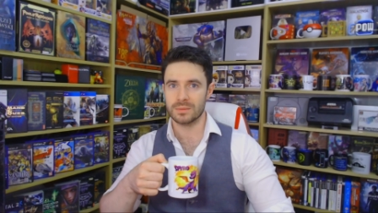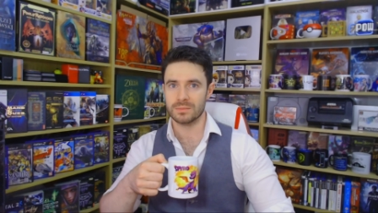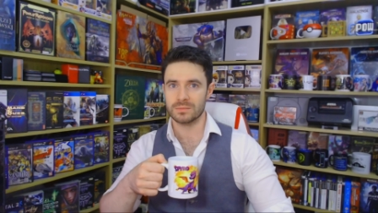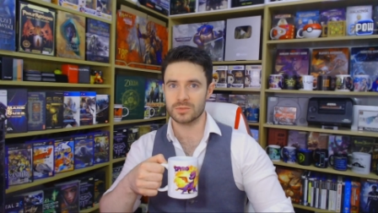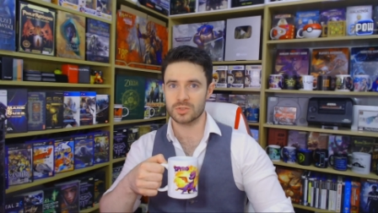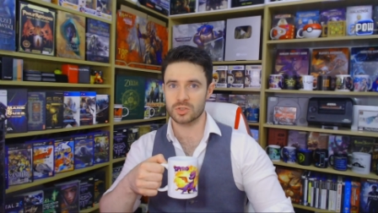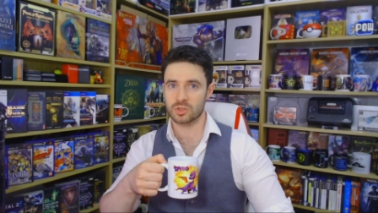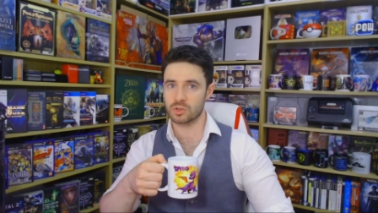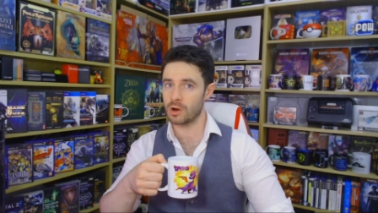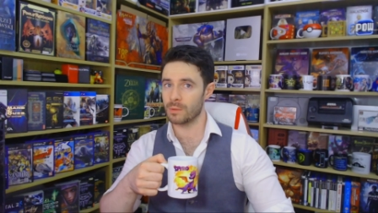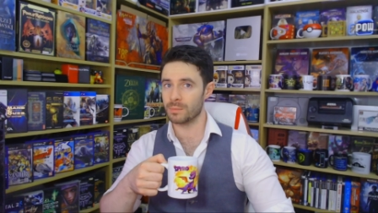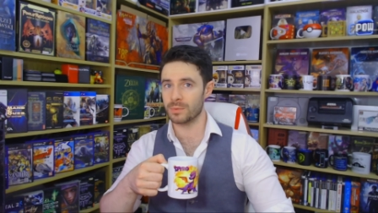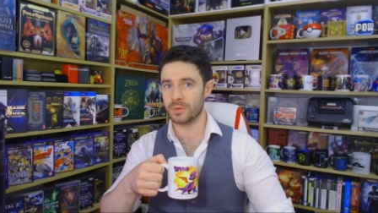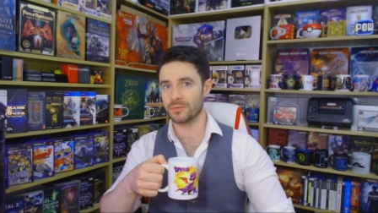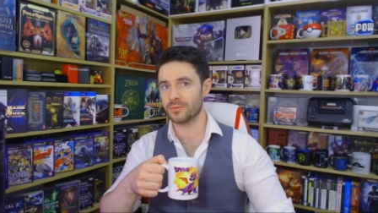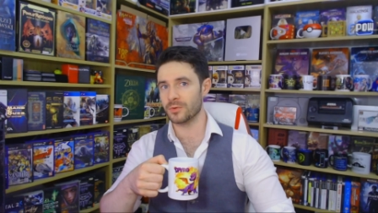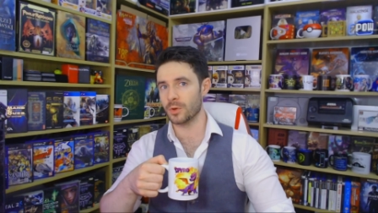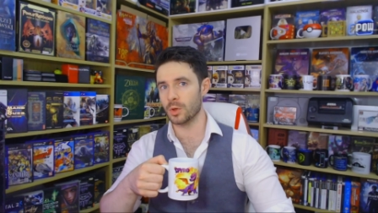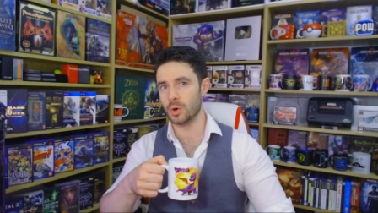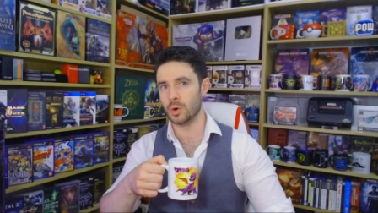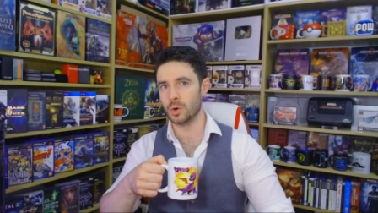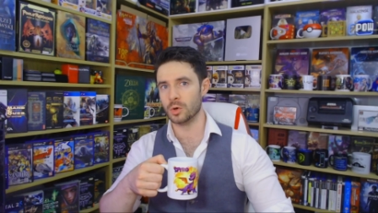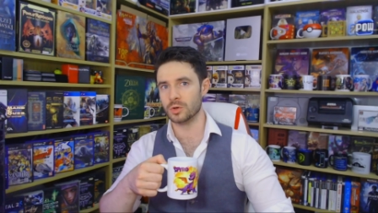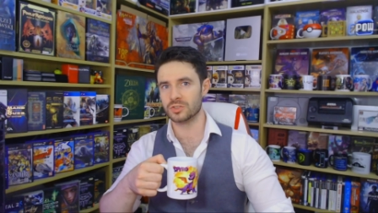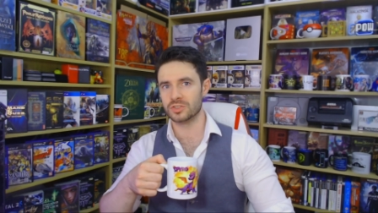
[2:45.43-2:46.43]
scrub the
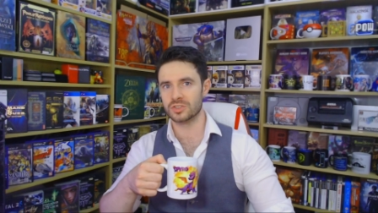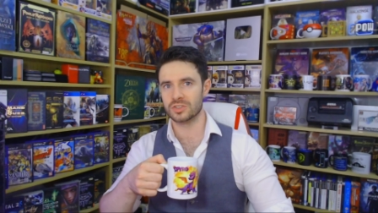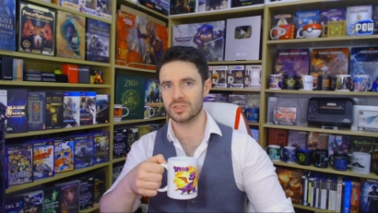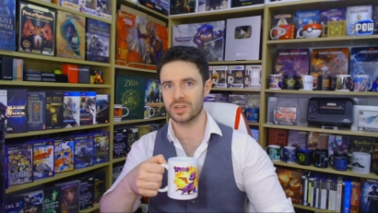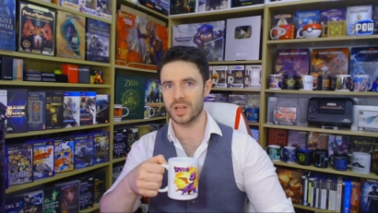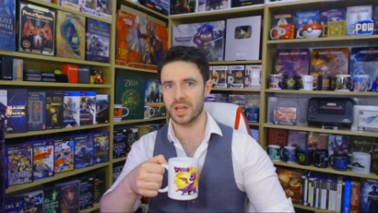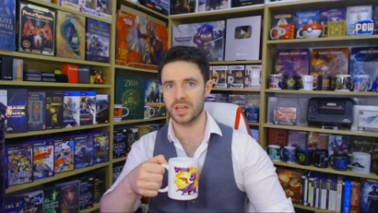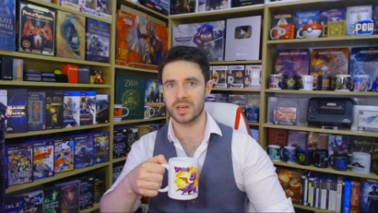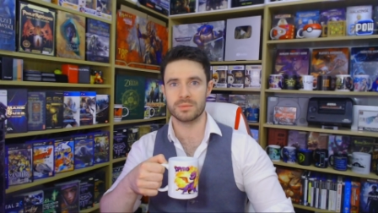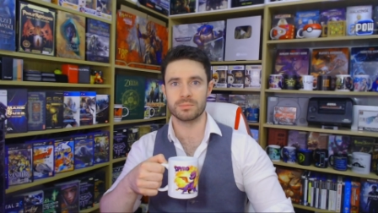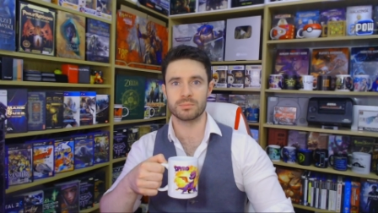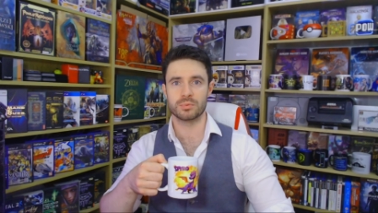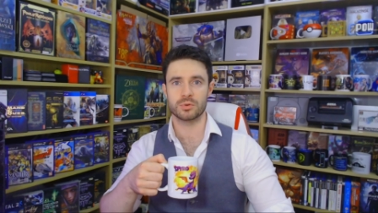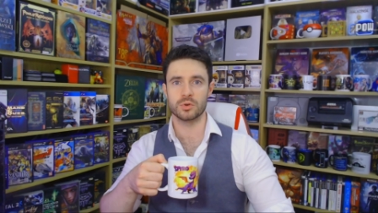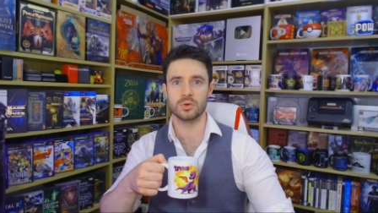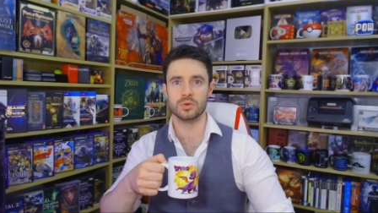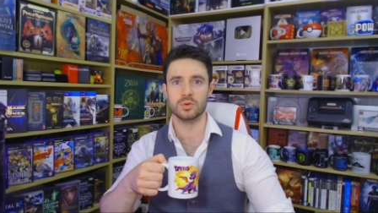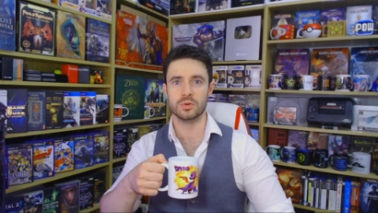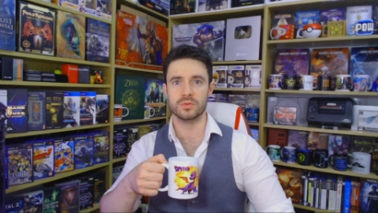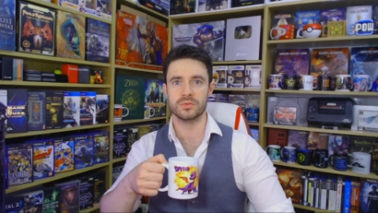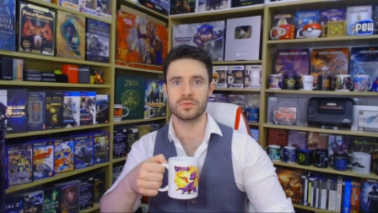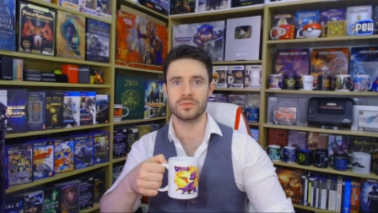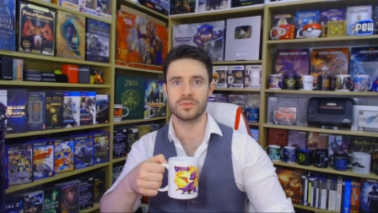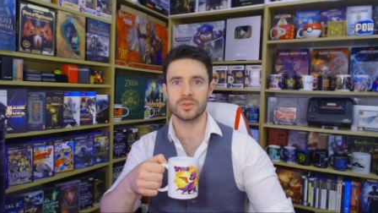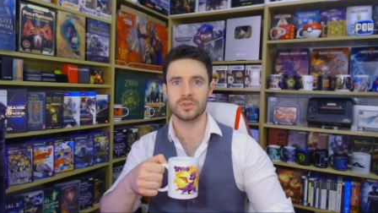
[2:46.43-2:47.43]
flaws, and
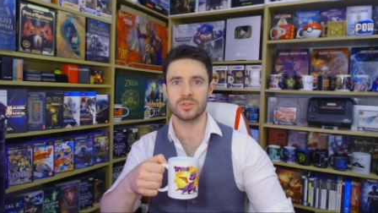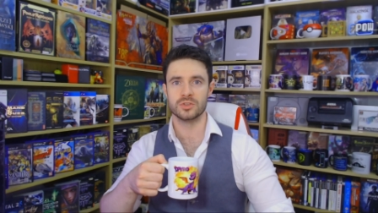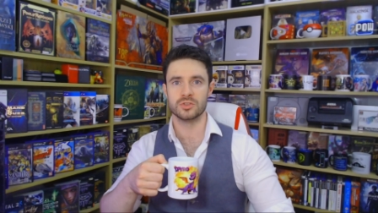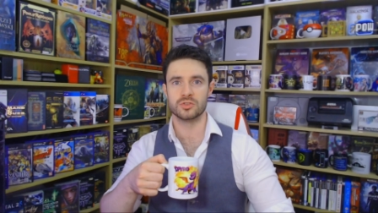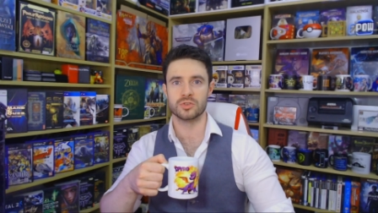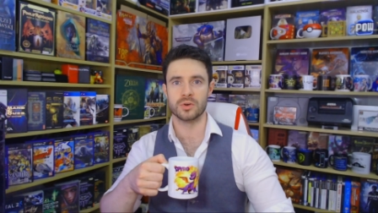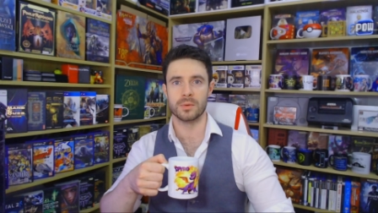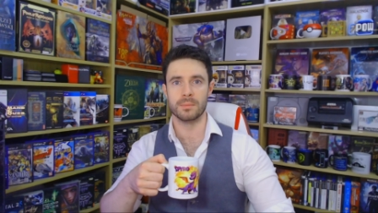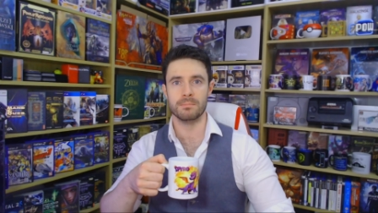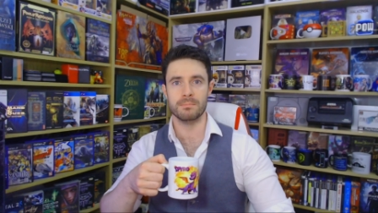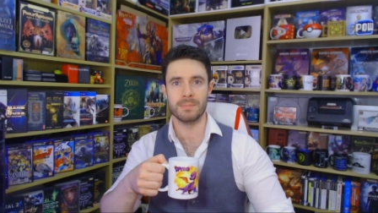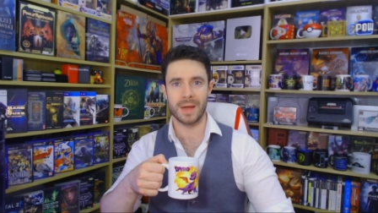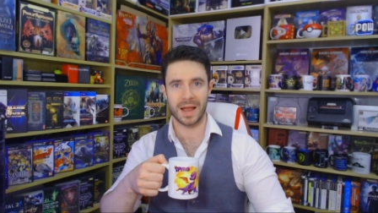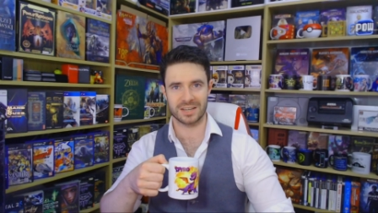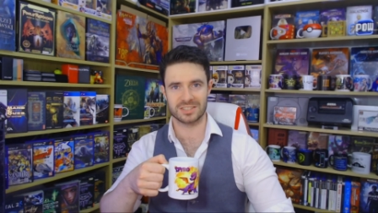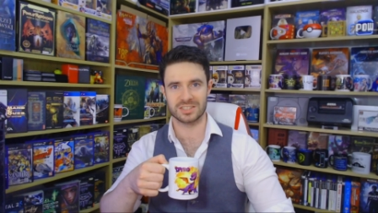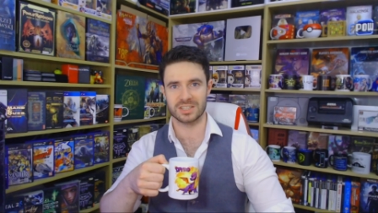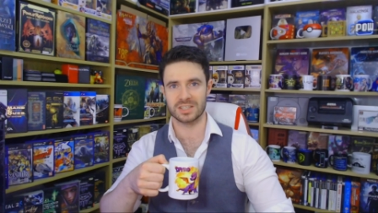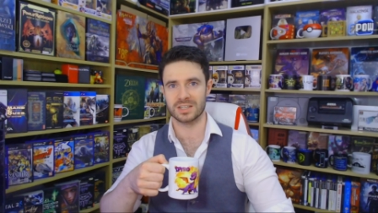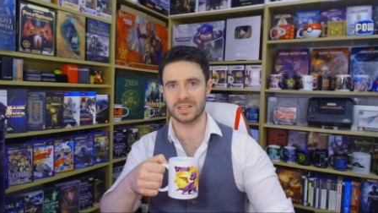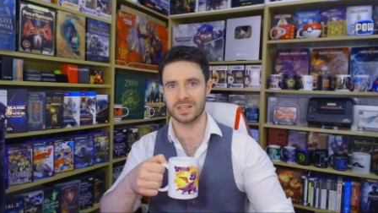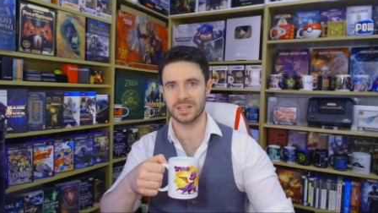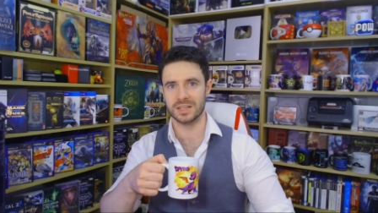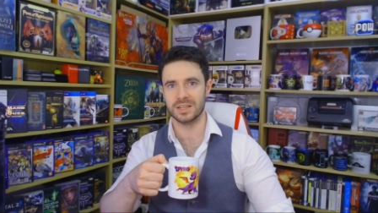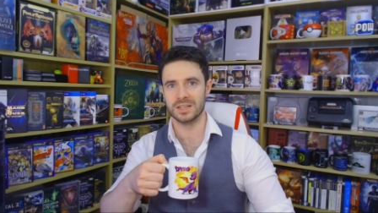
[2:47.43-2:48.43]
improve
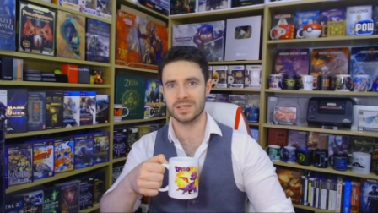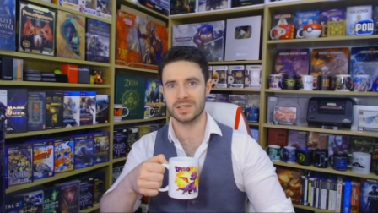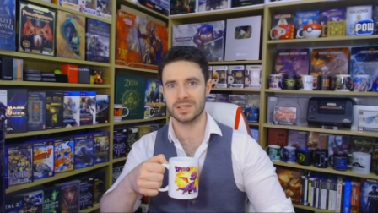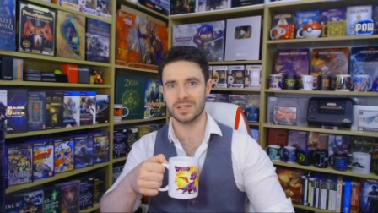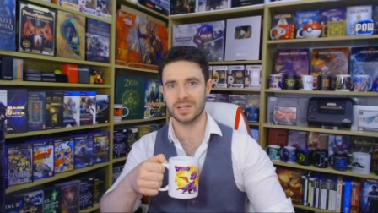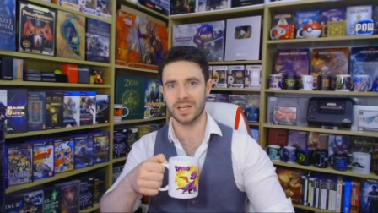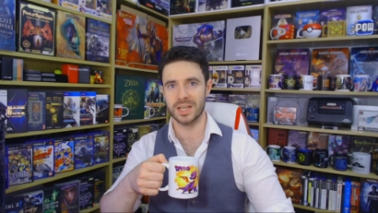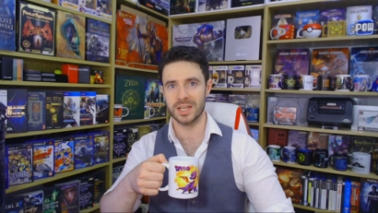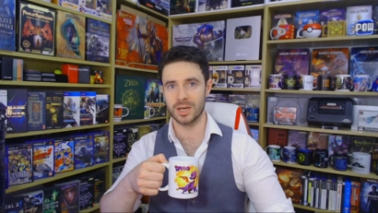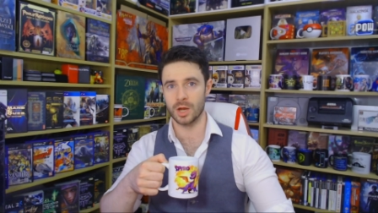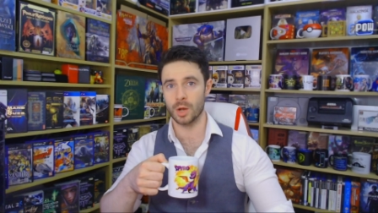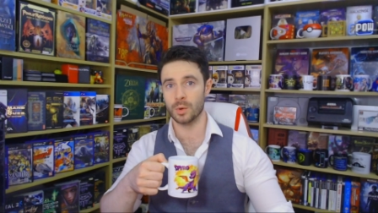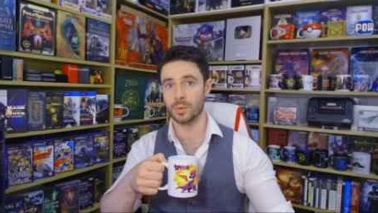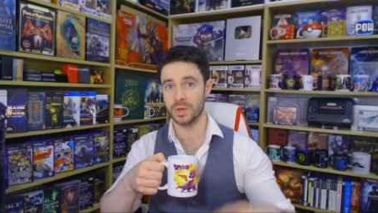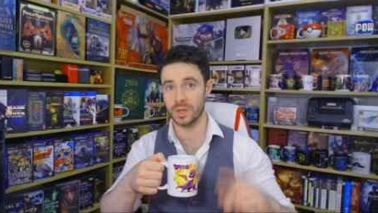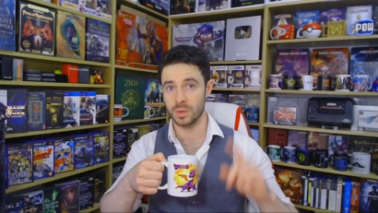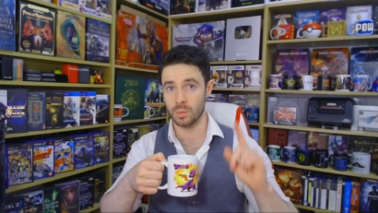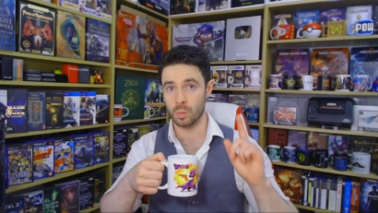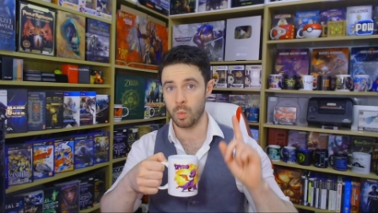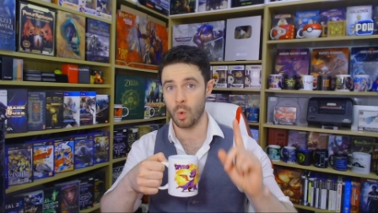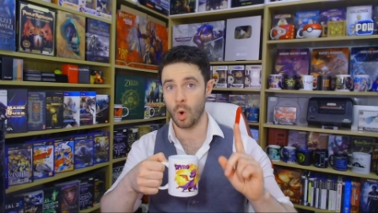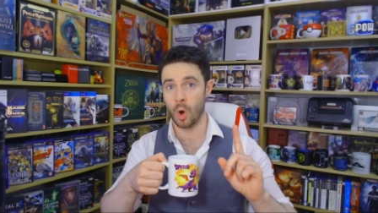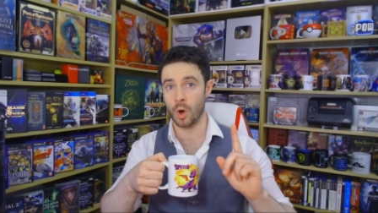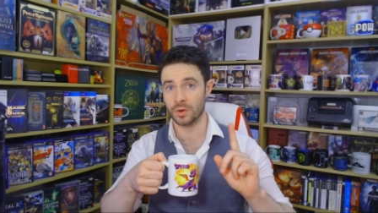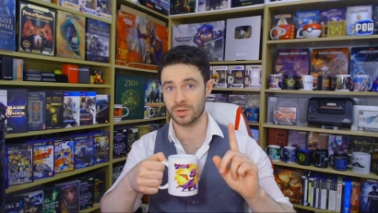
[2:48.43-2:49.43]
dramatically in only
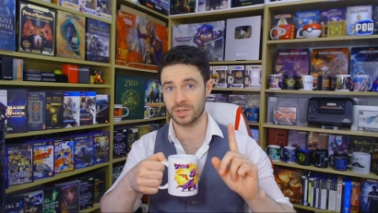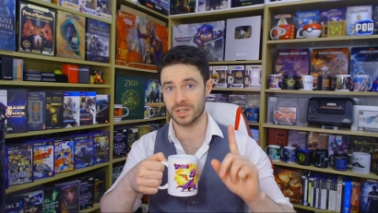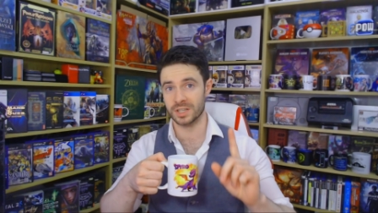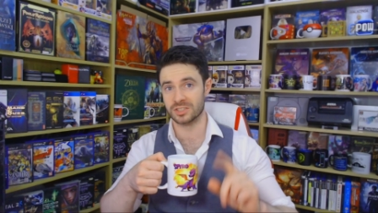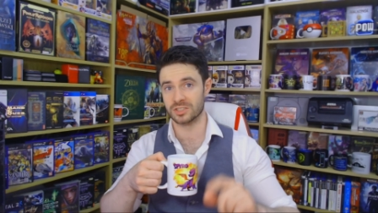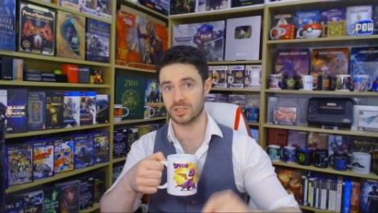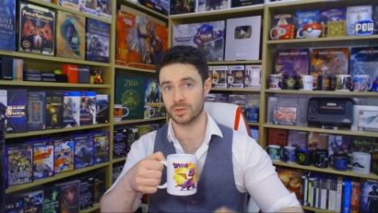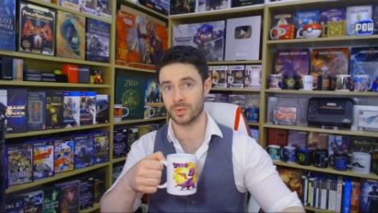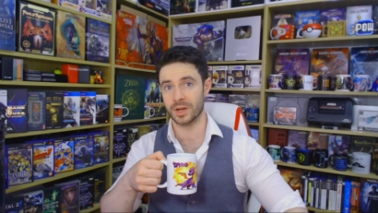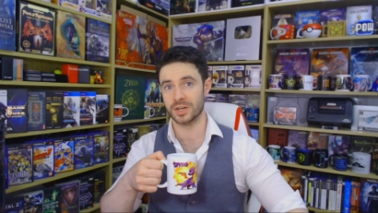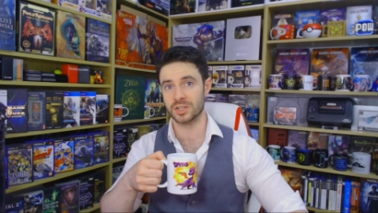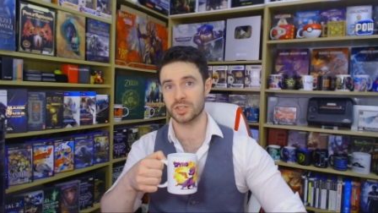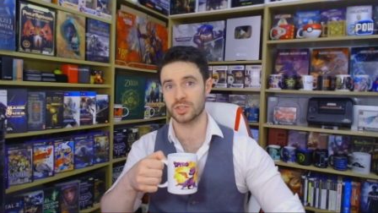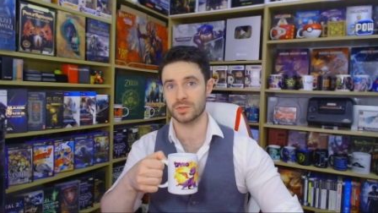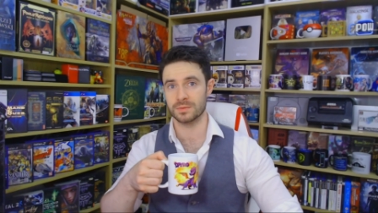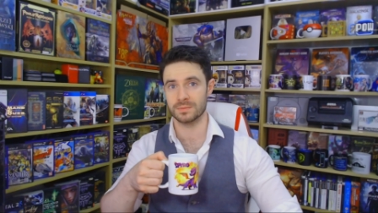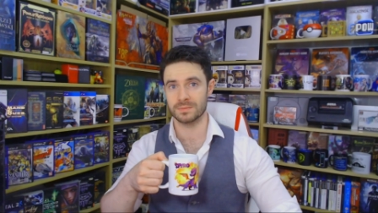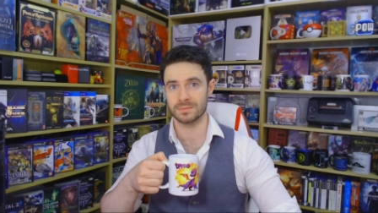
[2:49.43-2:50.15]
one iteration.